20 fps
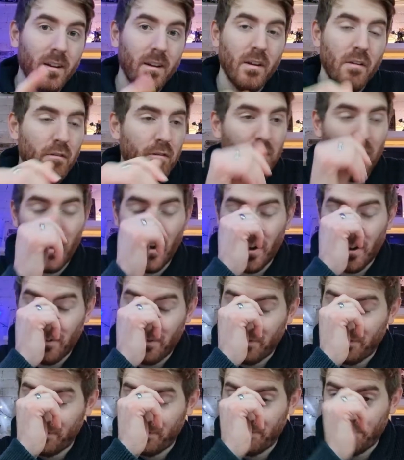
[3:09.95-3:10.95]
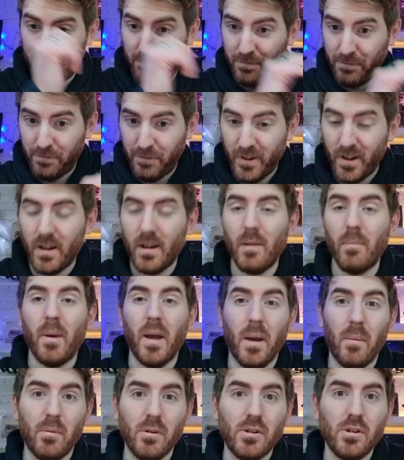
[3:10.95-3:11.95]
Far
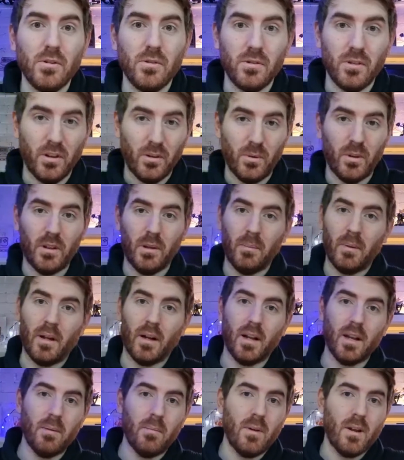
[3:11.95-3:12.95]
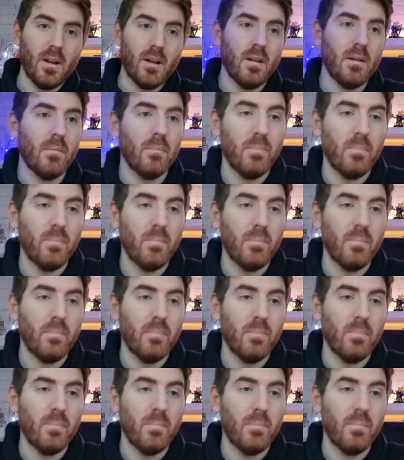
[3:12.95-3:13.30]
better produced than the one that me and Liam did.